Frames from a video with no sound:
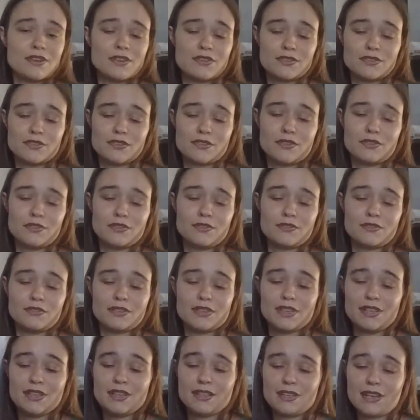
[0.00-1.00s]
So
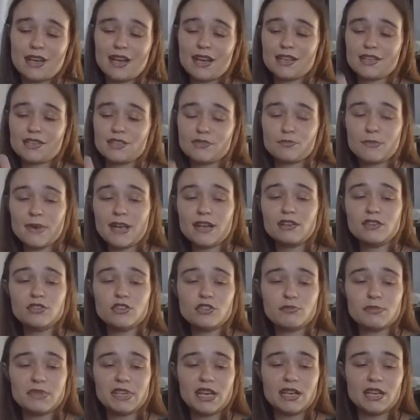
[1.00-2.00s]
it has red
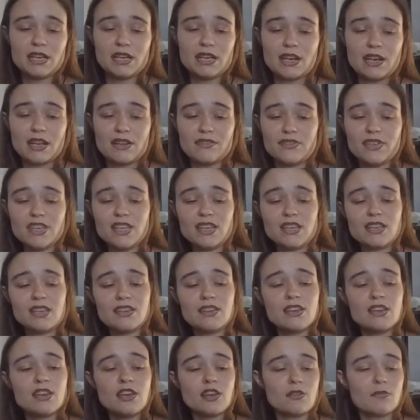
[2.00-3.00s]
illuminated AV.
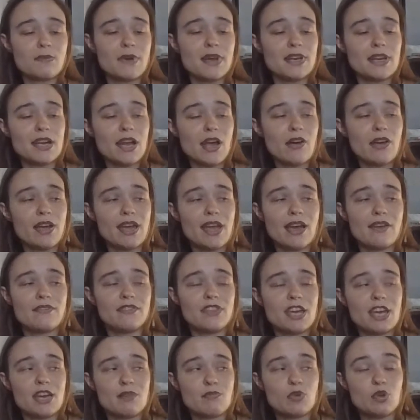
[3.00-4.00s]
Right now I have
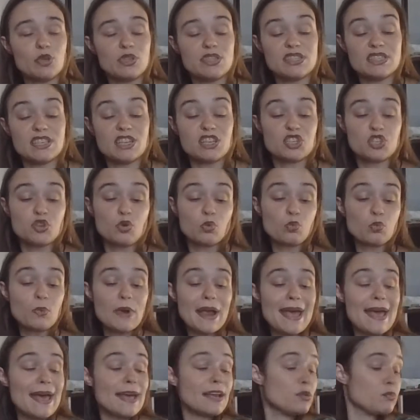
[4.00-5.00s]
the emerald set to
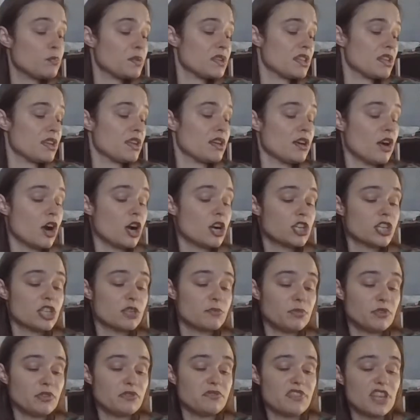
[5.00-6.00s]
red with the
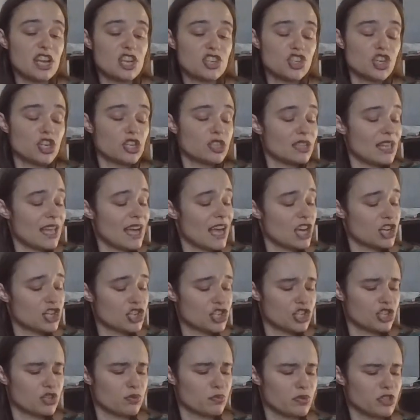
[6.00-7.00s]
Arctic Blue flashing flash,
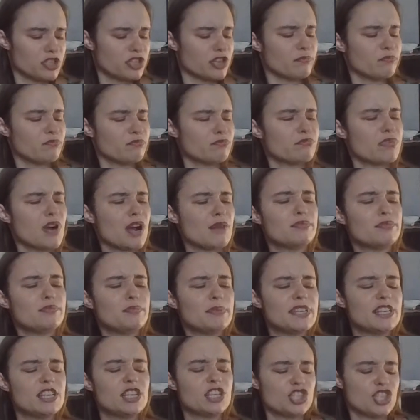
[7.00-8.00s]
which I'm
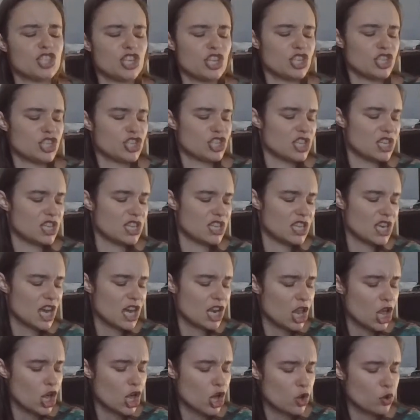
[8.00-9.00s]
probably going to change to
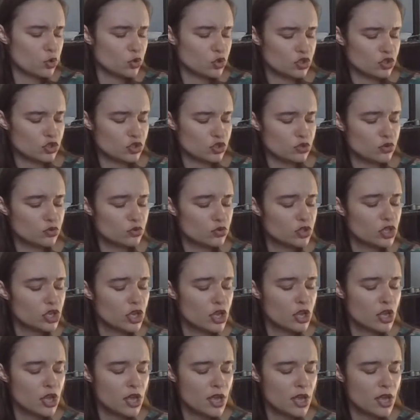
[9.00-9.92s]
yellow soon.